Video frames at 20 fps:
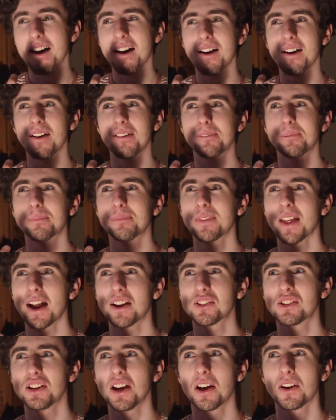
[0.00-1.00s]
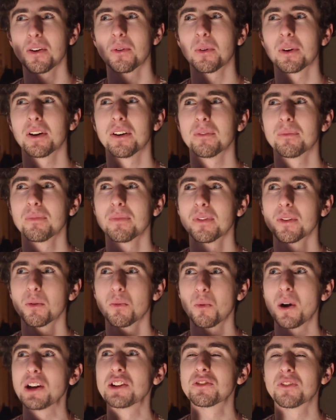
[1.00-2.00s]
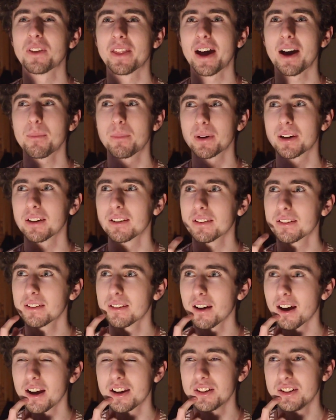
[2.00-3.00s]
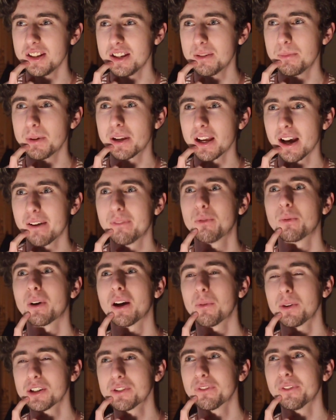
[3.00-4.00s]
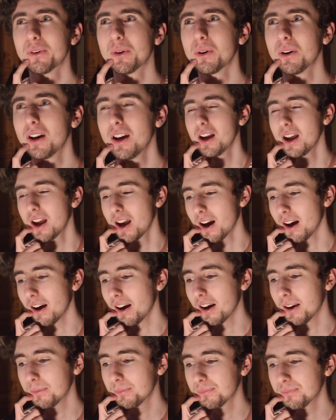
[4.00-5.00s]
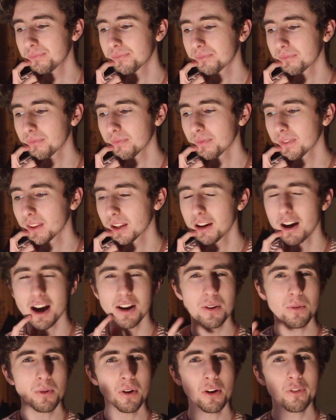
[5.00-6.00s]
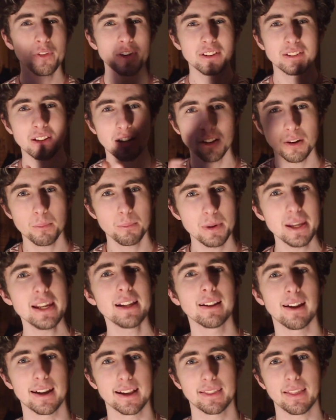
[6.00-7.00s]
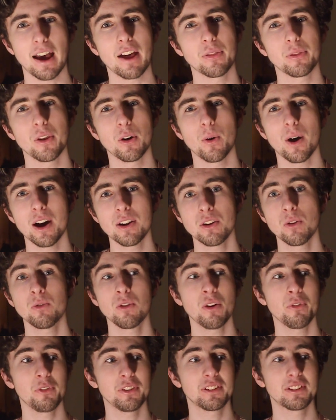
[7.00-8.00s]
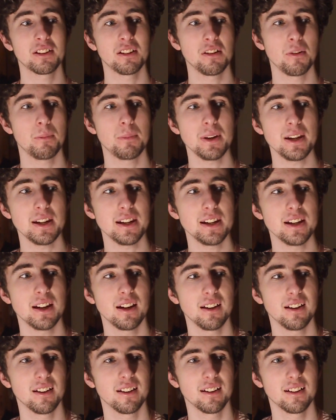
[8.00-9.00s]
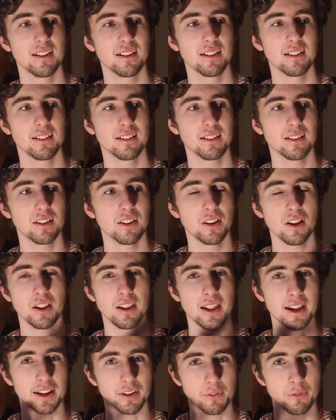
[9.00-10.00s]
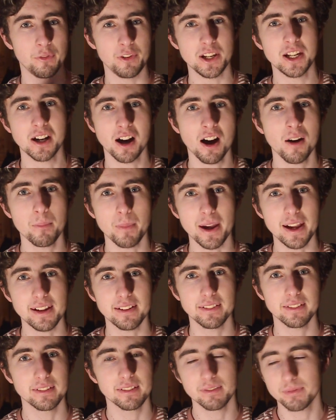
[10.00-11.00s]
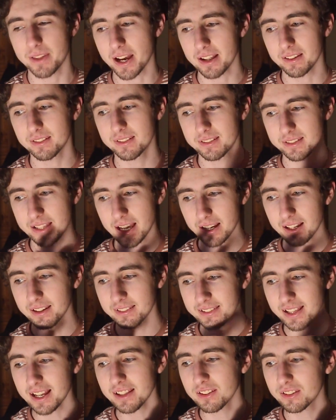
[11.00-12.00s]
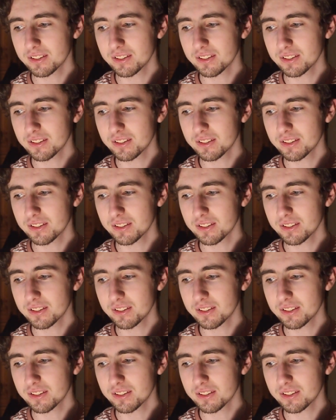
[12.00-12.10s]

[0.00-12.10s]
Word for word: um, actually, I don't want to wish for that because I need to be careful what I wish for. Um, I don't know if it's gonna be like that though. I don't know if it's gonna be like VR based. That's that because that's